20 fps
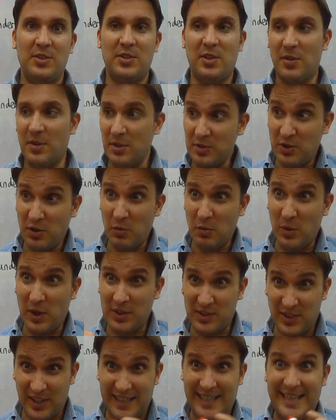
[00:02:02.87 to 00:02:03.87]
So those 2
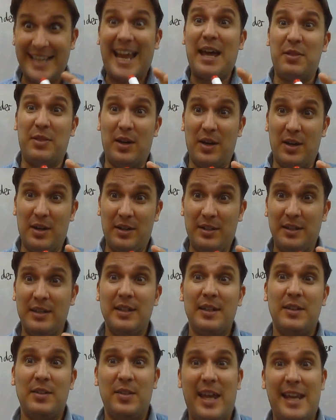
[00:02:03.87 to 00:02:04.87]
words together,
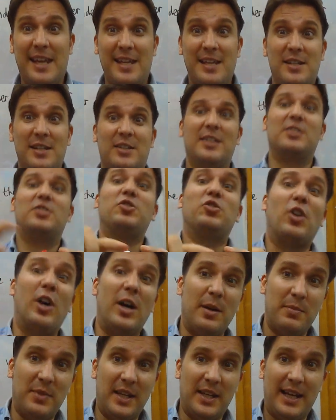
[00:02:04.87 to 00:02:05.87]
they
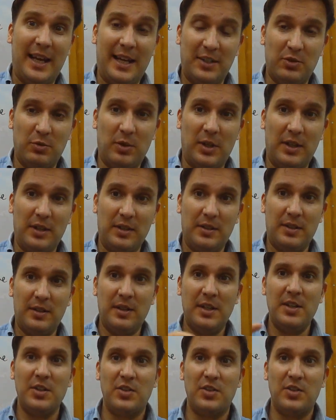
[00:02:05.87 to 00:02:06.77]
describe the next word.